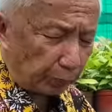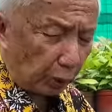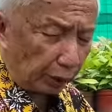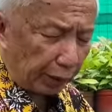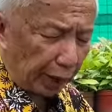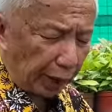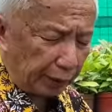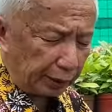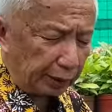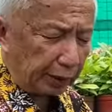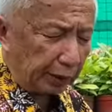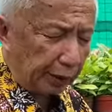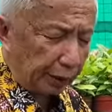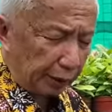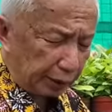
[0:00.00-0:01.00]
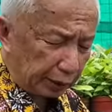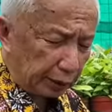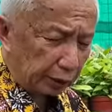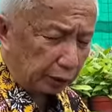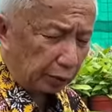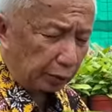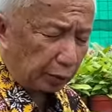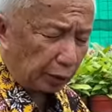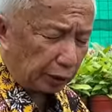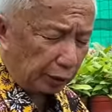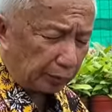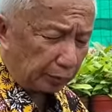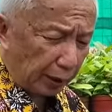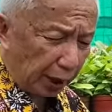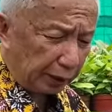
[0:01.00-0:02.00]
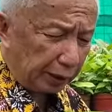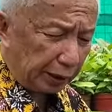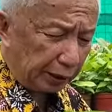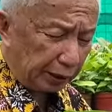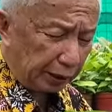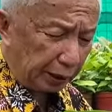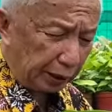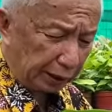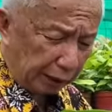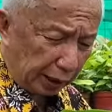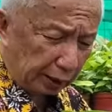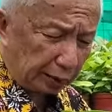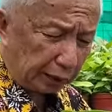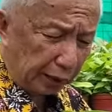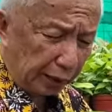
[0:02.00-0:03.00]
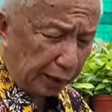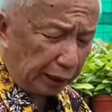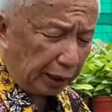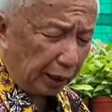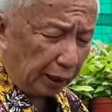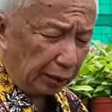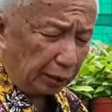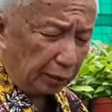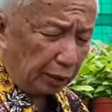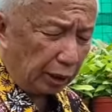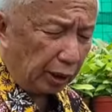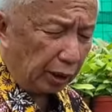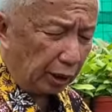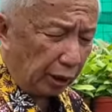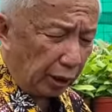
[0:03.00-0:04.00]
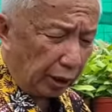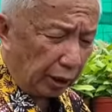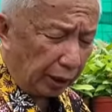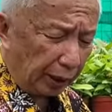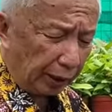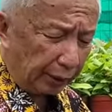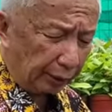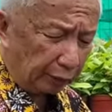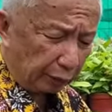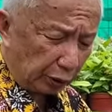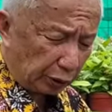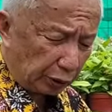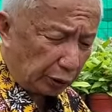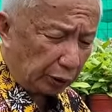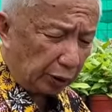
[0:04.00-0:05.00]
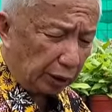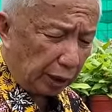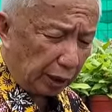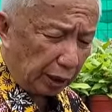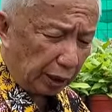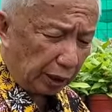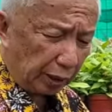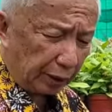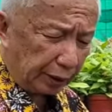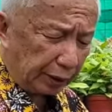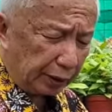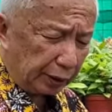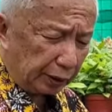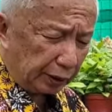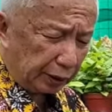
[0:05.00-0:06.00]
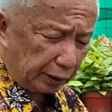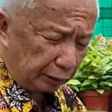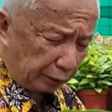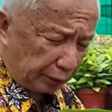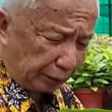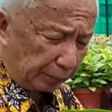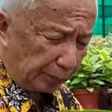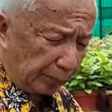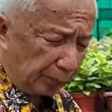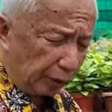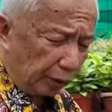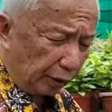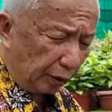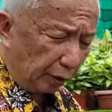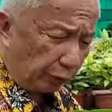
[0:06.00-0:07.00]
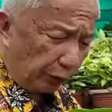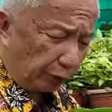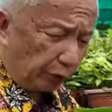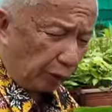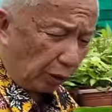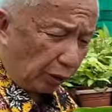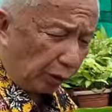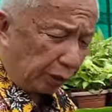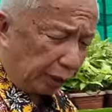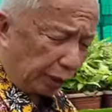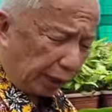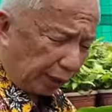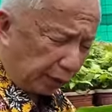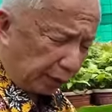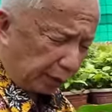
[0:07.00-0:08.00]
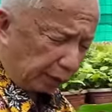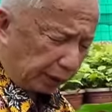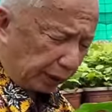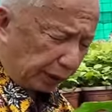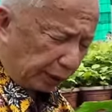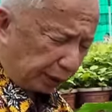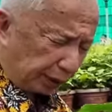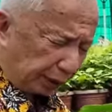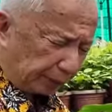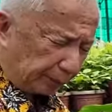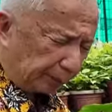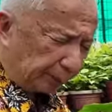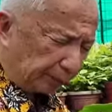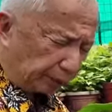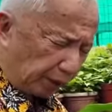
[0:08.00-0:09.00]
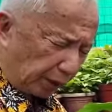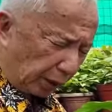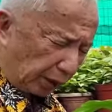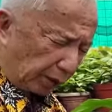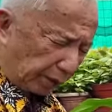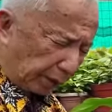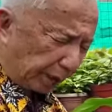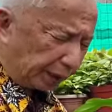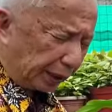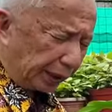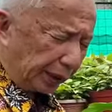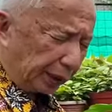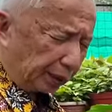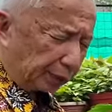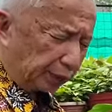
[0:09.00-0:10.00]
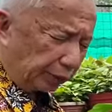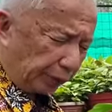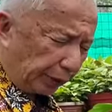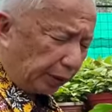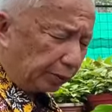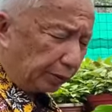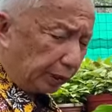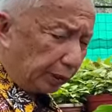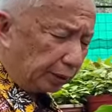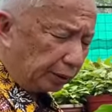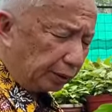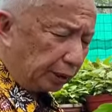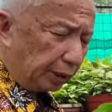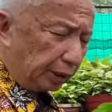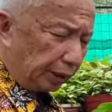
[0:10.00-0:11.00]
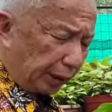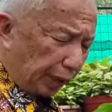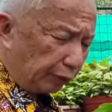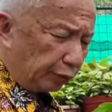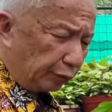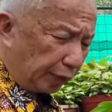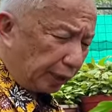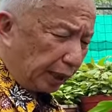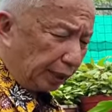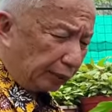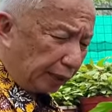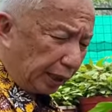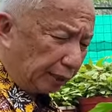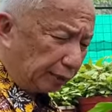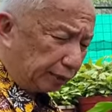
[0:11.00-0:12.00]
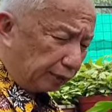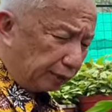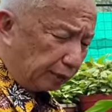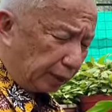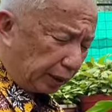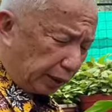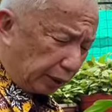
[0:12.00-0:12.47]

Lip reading: porang. Mm-hmm. It is an important plant in the industry, and for sure, with more kind of materials available, then we can then